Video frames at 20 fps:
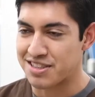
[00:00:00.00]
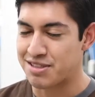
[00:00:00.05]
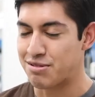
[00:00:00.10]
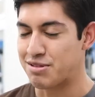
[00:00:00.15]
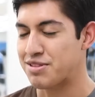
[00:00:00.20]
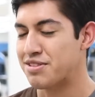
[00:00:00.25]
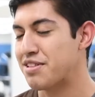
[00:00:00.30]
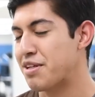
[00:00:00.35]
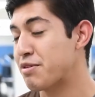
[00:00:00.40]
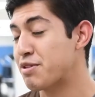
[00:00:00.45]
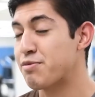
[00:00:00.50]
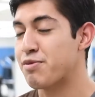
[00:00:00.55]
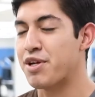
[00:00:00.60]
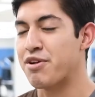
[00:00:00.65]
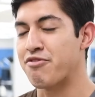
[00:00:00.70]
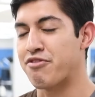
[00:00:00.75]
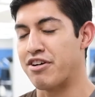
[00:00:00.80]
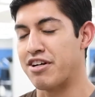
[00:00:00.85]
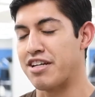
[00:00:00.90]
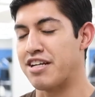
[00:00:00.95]
It was pretty
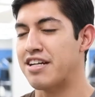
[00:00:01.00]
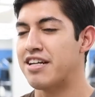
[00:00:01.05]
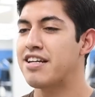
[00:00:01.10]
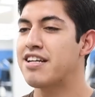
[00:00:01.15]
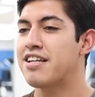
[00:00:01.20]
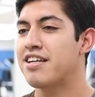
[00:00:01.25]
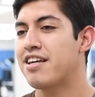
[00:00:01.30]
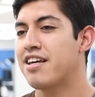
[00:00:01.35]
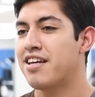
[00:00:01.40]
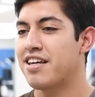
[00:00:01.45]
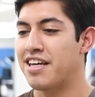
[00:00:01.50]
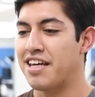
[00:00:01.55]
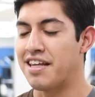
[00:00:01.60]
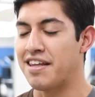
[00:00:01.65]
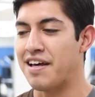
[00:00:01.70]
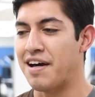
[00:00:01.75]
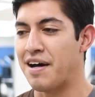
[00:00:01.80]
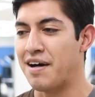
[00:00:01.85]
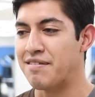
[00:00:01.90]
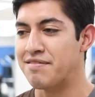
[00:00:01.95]
fun.
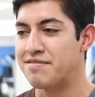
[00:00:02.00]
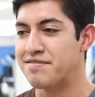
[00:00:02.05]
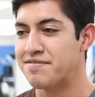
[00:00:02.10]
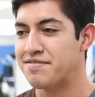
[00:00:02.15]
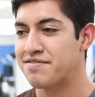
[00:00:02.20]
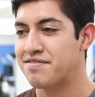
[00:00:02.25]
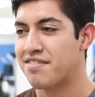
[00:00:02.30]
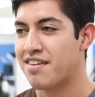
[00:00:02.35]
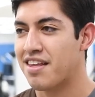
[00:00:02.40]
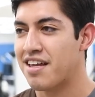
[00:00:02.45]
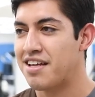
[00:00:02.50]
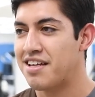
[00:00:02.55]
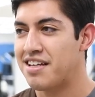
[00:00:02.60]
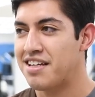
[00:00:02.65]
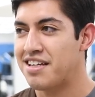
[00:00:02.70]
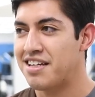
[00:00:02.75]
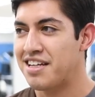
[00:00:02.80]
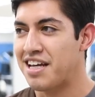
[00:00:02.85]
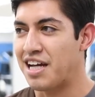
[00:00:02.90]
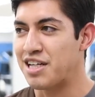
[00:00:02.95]
And
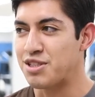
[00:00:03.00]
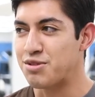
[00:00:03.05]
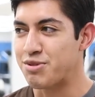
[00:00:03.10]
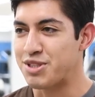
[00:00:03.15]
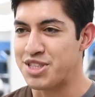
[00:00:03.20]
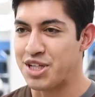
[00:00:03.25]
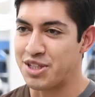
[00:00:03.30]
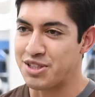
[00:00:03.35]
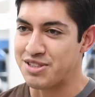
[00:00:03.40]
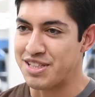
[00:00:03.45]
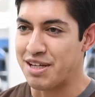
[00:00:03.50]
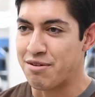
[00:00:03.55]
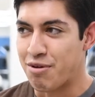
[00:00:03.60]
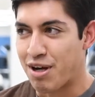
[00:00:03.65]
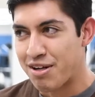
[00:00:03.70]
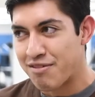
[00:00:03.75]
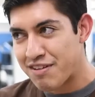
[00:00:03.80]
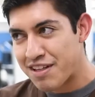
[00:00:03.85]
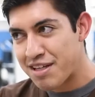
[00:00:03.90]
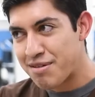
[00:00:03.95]
I just wish I could take
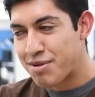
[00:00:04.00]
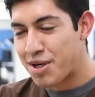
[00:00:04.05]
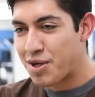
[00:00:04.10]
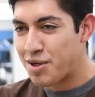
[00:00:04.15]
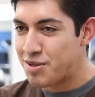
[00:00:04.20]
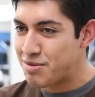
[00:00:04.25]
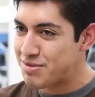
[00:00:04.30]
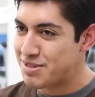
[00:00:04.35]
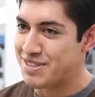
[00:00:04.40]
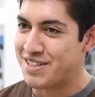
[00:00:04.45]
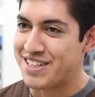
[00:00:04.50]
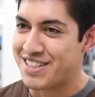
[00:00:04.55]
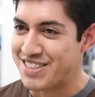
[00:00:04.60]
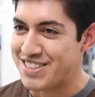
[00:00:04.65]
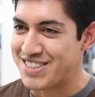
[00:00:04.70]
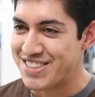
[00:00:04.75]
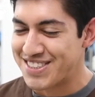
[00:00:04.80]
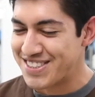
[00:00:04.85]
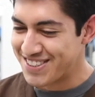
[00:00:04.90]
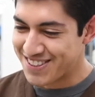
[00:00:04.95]
one of them home so I could
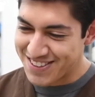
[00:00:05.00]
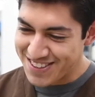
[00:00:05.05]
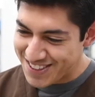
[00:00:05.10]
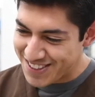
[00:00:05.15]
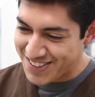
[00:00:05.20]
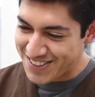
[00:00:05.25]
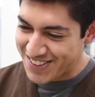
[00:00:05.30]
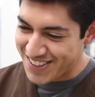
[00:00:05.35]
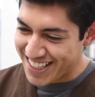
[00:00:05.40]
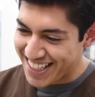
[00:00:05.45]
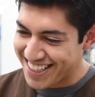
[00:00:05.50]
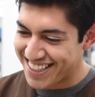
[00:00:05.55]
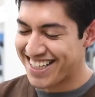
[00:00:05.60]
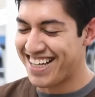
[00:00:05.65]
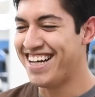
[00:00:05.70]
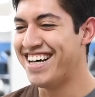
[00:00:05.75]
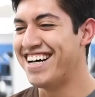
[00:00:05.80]
just continue doing it.